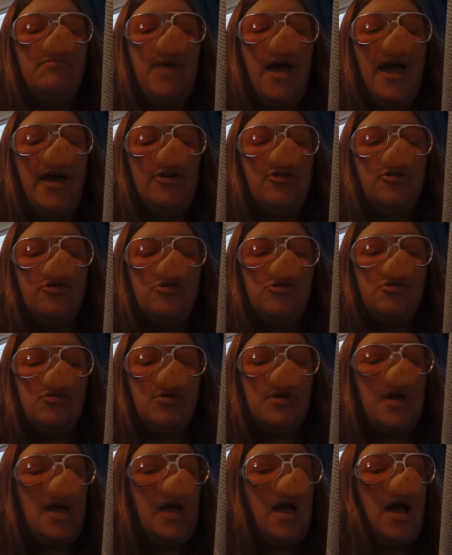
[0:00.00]
Panel
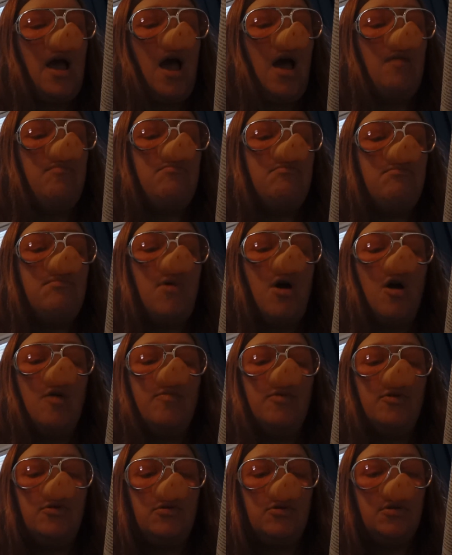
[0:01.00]
and
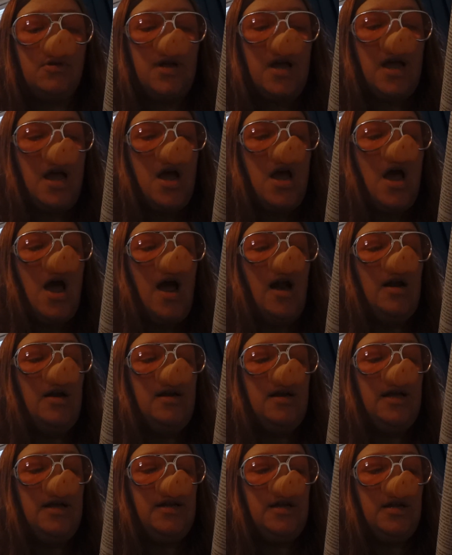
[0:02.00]
marble
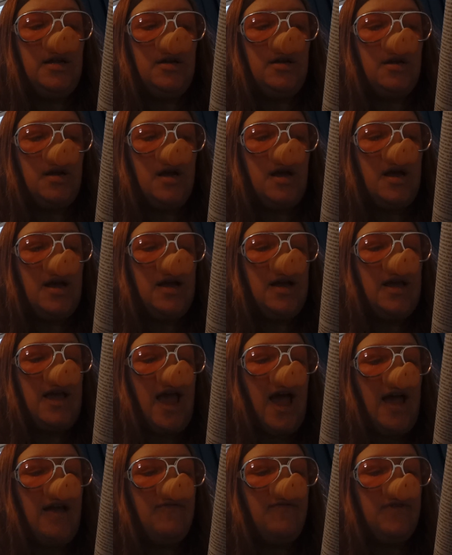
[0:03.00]
and linen
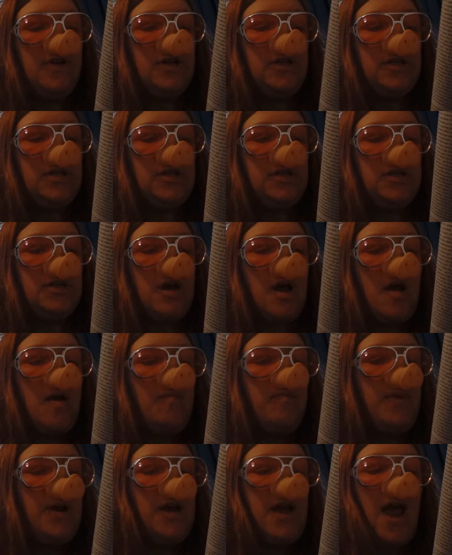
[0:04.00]
canvas
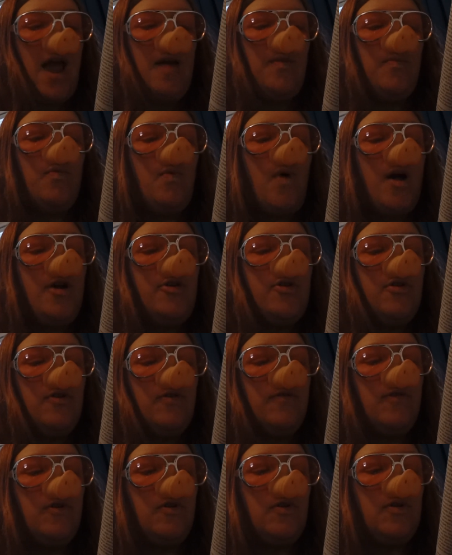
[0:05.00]
became
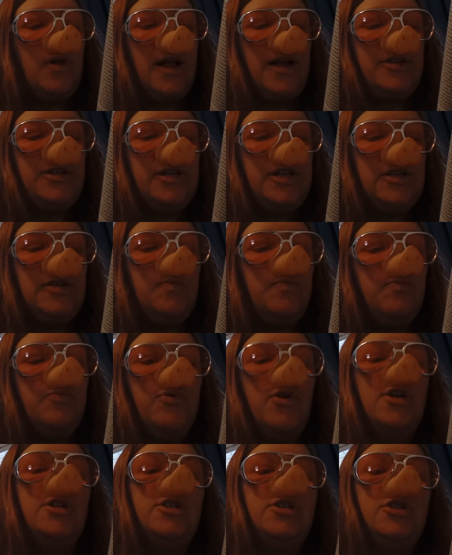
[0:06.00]
wonderful as his
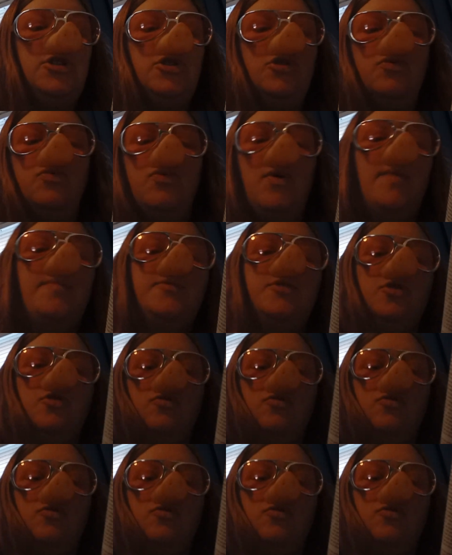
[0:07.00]
brush swept